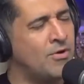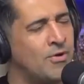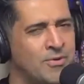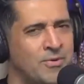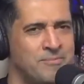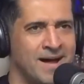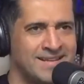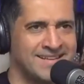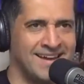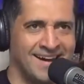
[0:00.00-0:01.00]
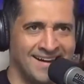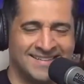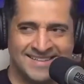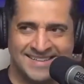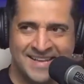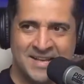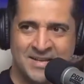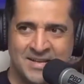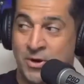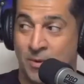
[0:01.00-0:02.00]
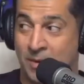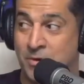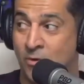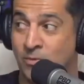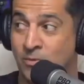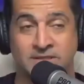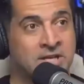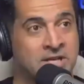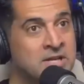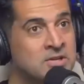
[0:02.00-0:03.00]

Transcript: oh my God. You know where I'm going with this.